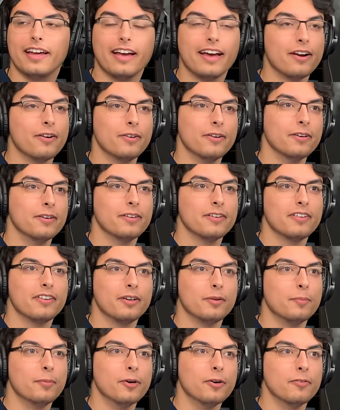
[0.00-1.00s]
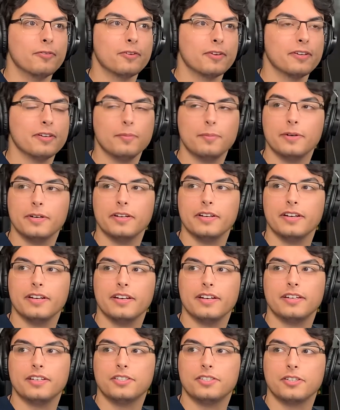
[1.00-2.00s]
I don't know. They're both good, but
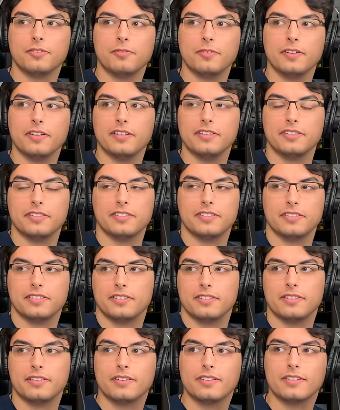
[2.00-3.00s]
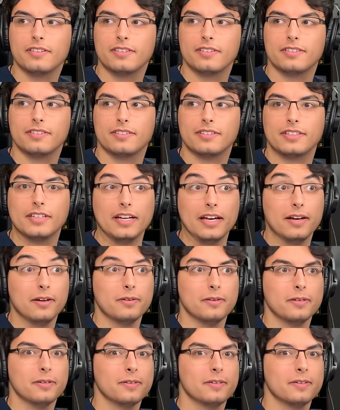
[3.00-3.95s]
Chick-fil-A is just, I don't know.